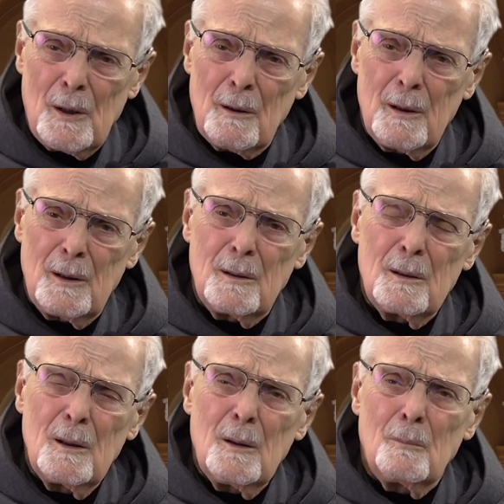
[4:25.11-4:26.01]

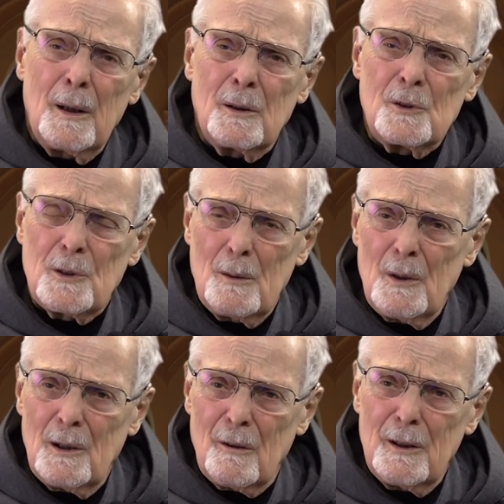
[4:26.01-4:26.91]
Mary Minor
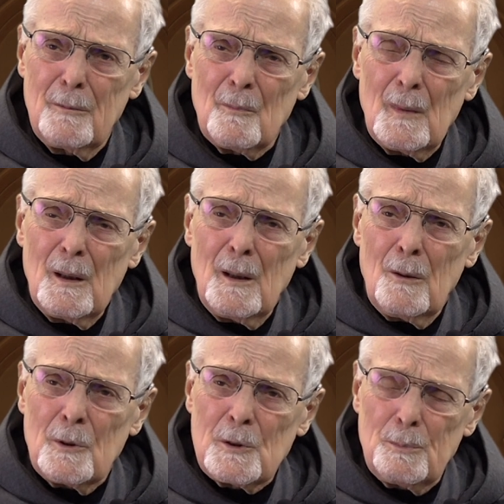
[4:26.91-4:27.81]
Seminary
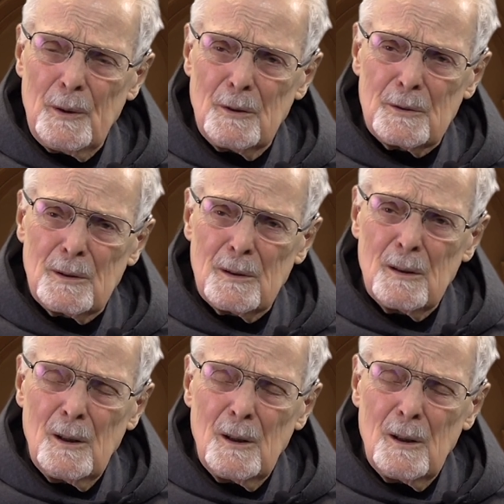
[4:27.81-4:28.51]
was built